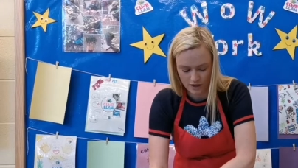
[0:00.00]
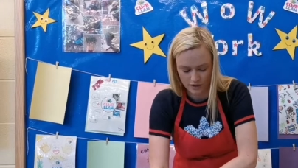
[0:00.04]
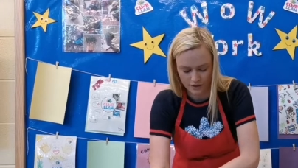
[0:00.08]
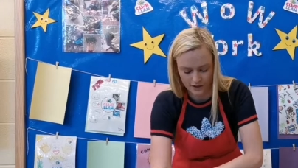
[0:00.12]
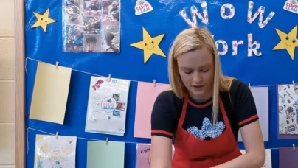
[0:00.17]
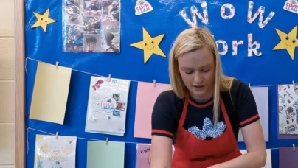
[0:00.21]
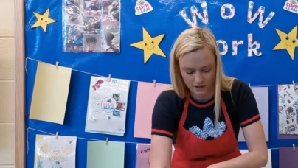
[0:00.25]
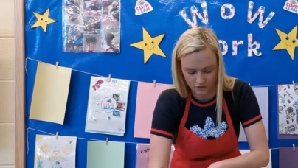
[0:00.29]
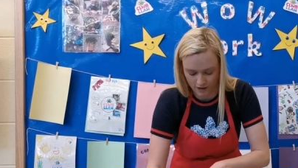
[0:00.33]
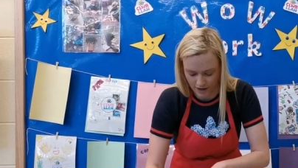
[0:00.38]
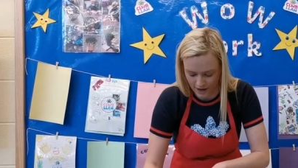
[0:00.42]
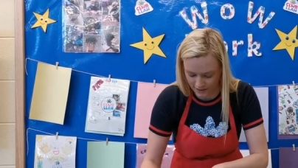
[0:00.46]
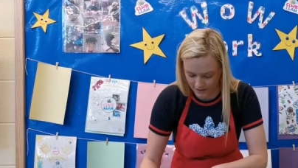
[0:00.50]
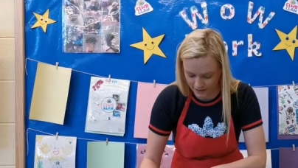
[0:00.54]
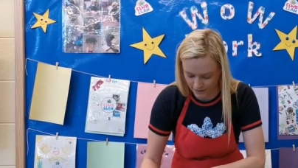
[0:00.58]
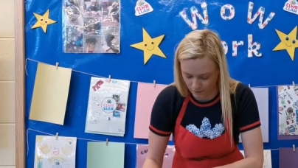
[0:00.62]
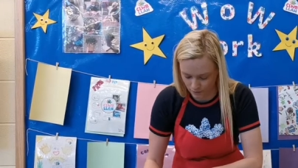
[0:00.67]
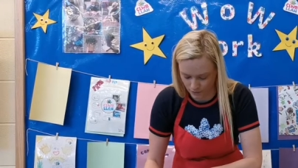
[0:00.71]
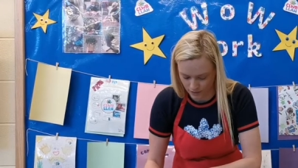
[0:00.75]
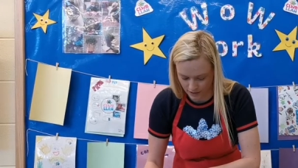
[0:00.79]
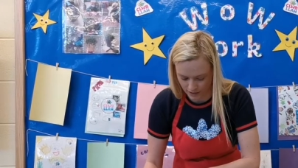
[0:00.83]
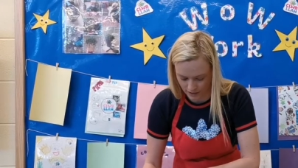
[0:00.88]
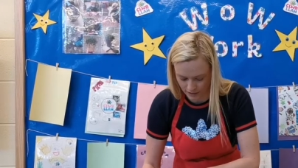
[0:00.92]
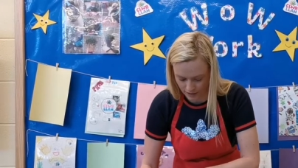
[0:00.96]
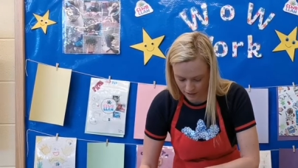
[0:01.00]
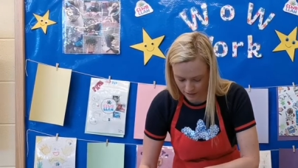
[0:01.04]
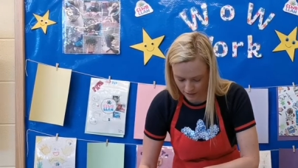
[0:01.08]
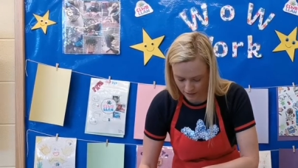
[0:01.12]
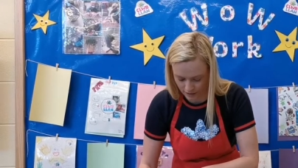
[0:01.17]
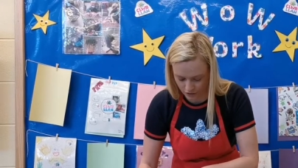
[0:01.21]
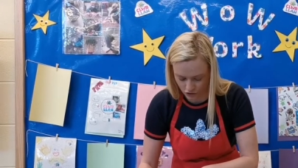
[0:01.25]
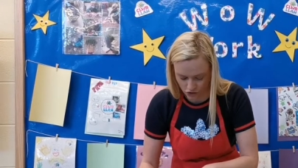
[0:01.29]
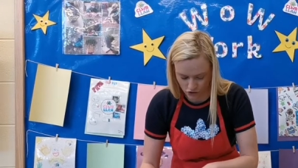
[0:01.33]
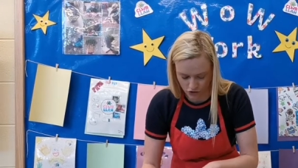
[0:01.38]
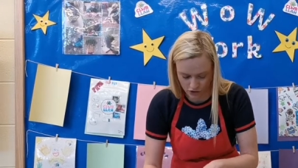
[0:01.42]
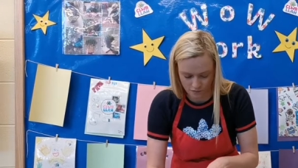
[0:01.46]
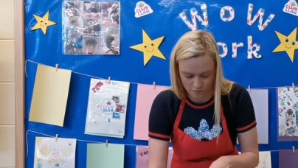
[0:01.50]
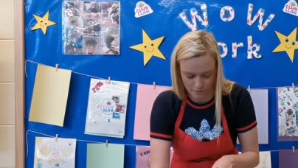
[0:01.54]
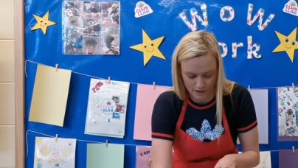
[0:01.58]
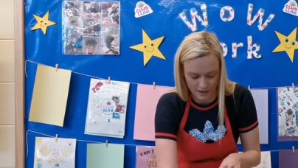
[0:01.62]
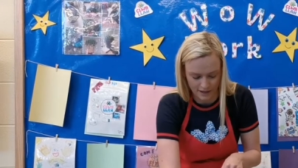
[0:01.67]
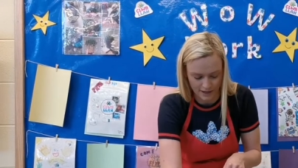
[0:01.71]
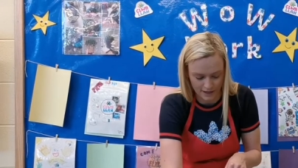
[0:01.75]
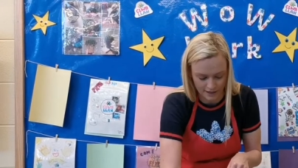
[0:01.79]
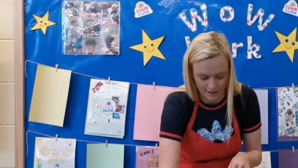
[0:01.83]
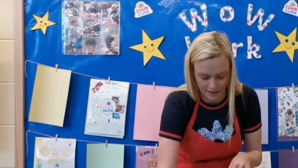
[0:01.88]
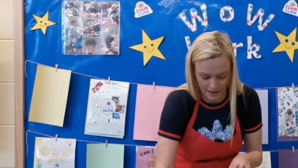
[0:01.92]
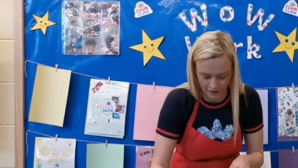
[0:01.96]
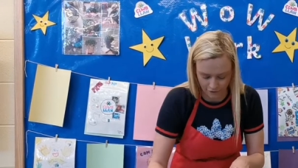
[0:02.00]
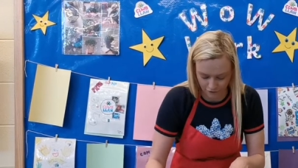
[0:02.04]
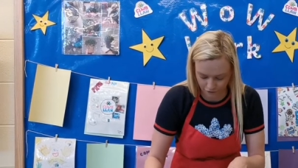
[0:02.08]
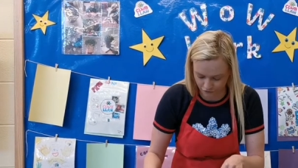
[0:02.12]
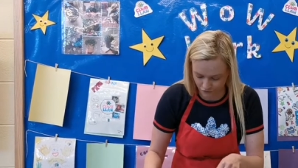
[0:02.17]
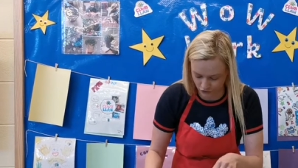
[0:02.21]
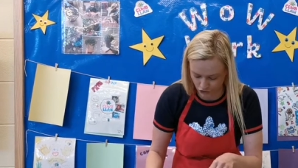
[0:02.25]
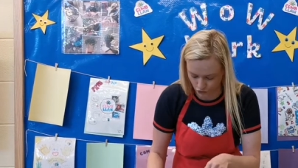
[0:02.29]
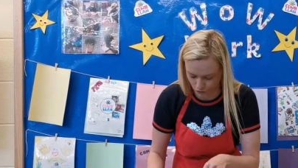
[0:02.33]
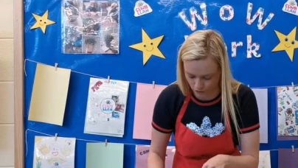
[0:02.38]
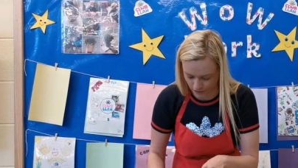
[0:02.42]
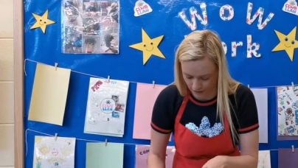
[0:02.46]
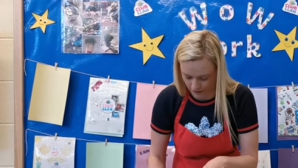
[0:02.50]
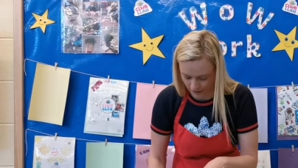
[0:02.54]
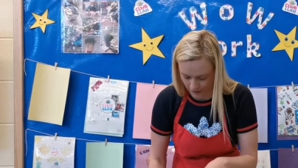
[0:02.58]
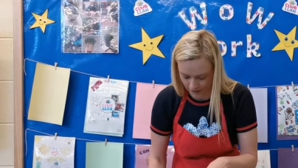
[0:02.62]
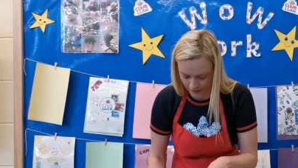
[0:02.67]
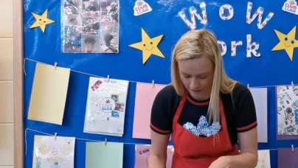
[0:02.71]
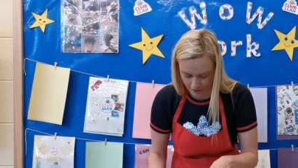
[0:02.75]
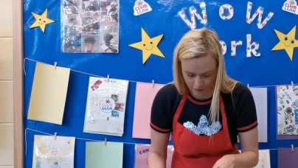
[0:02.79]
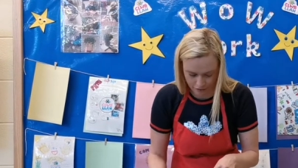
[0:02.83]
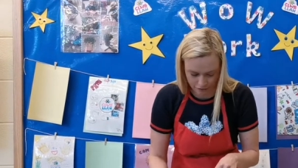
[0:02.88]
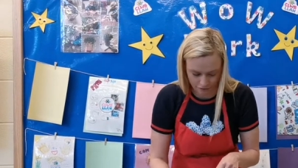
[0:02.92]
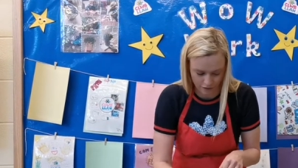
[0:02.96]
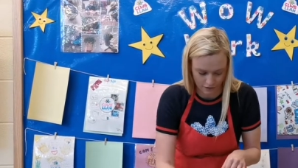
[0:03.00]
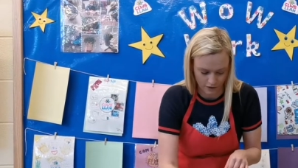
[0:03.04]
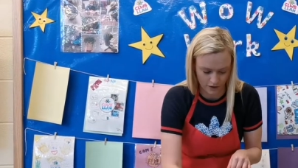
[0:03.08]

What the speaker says: This recipe should make enough for 12.